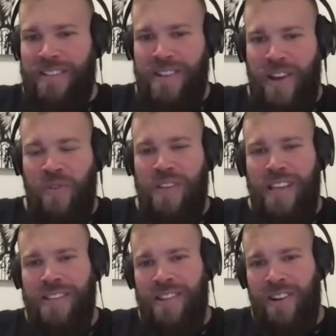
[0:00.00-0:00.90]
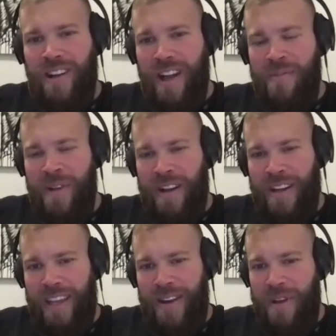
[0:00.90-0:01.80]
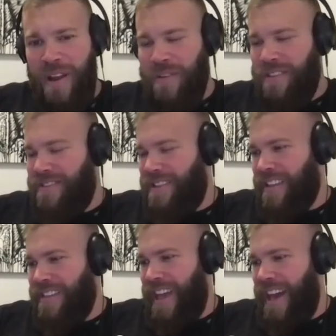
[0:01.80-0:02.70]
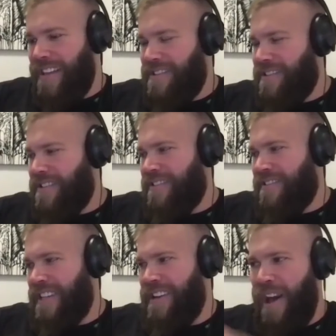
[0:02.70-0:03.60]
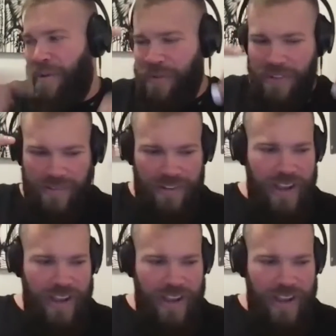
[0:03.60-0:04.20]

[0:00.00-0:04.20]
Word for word: no sense at all. I'm not going to get away with selling that. So it helps you